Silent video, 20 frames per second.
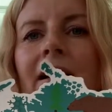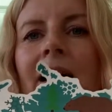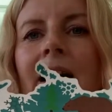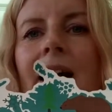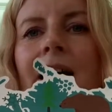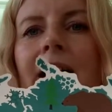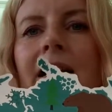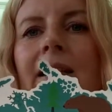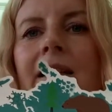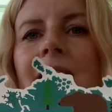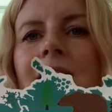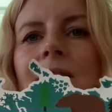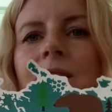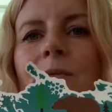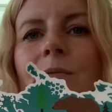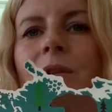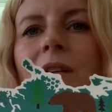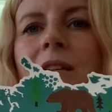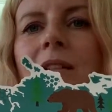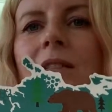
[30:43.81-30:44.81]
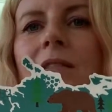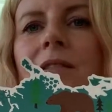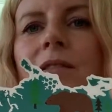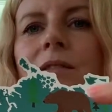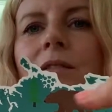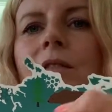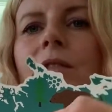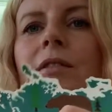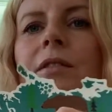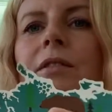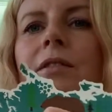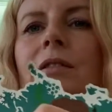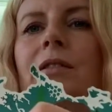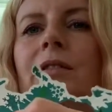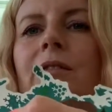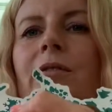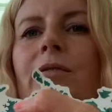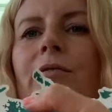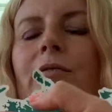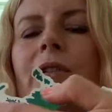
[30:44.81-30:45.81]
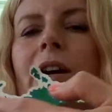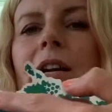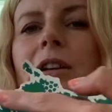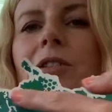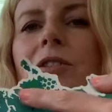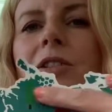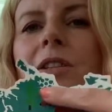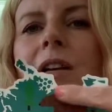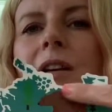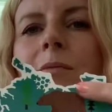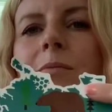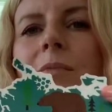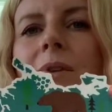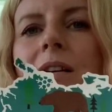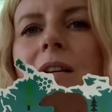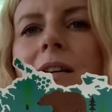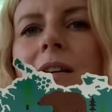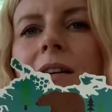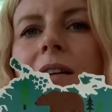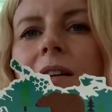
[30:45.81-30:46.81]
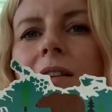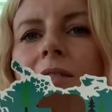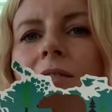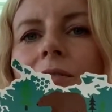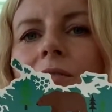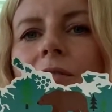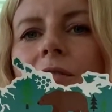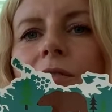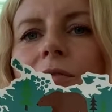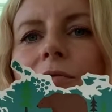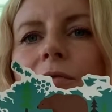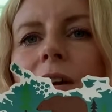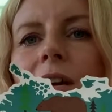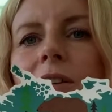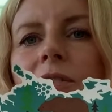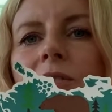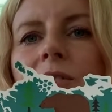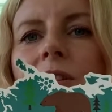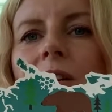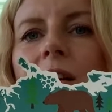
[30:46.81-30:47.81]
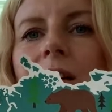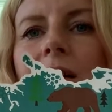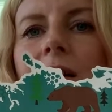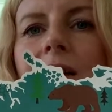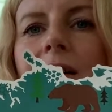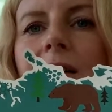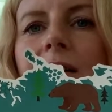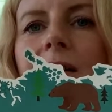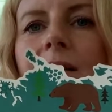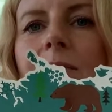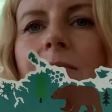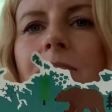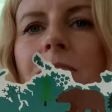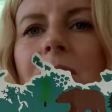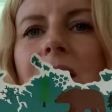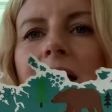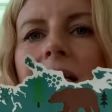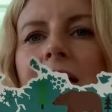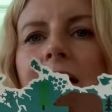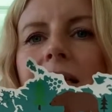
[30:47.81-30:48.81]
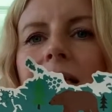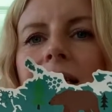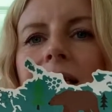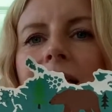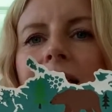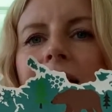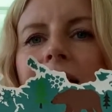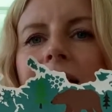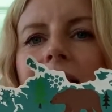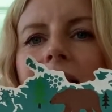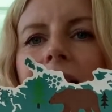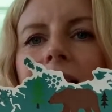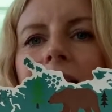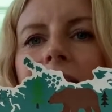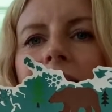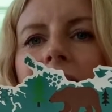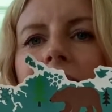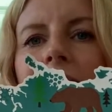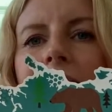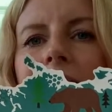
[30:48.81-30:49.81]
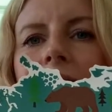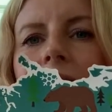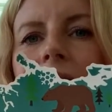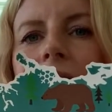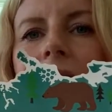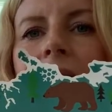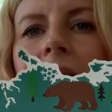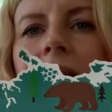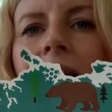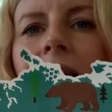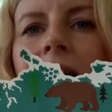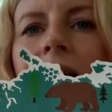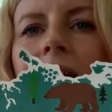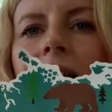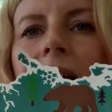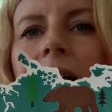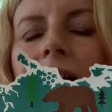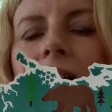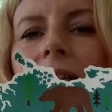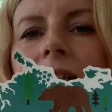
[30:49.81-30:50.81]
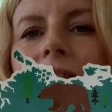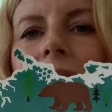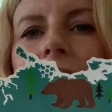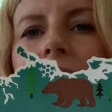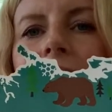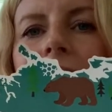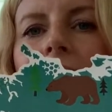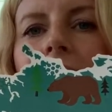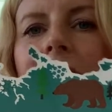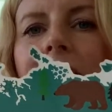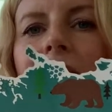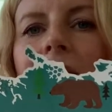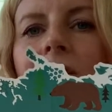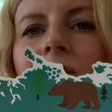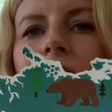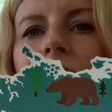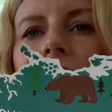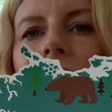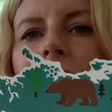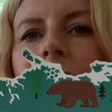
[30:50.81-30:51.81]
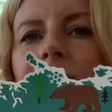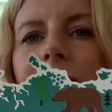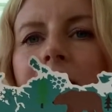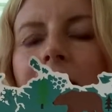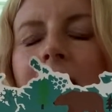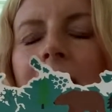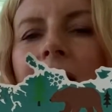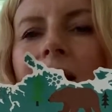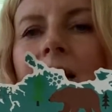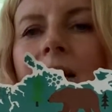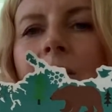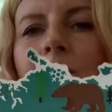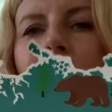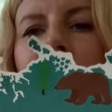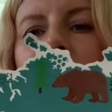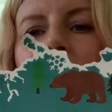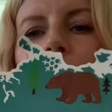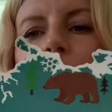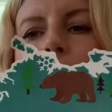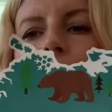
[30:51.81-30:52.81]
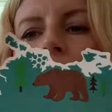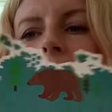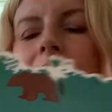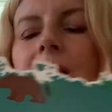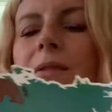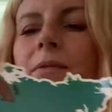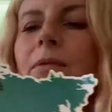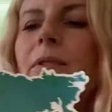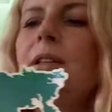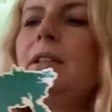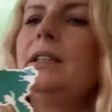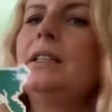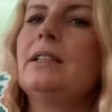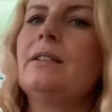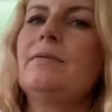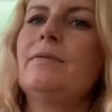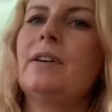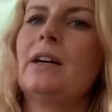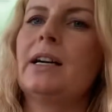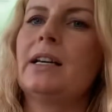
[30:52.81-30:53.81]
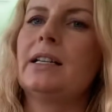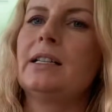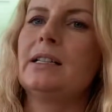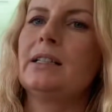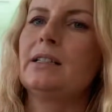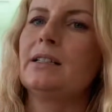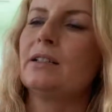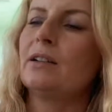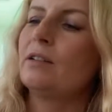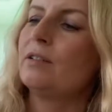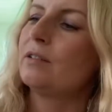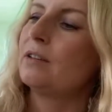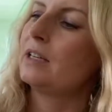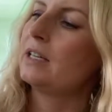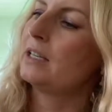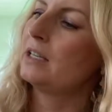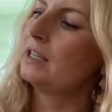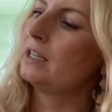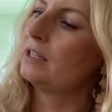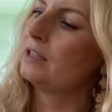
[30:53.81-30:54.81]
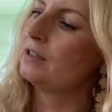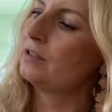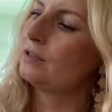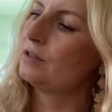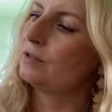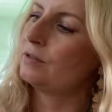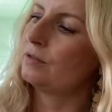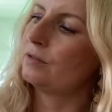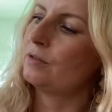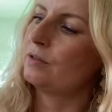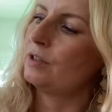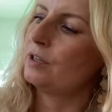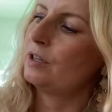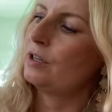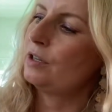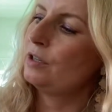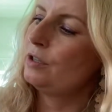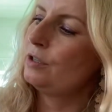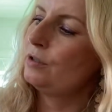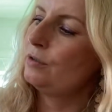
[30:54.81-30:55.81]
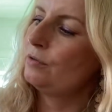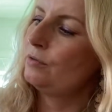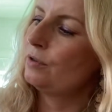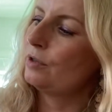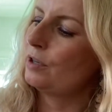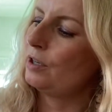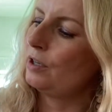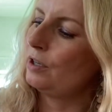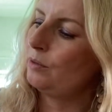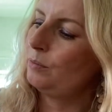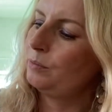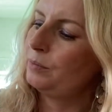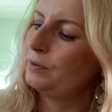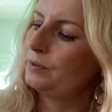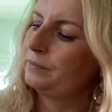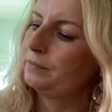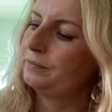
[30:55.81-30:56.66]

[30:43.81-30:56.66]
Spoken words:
And this one is called Russia, big country. Russia, Middle East, and Asia. But we will divide it only into Europe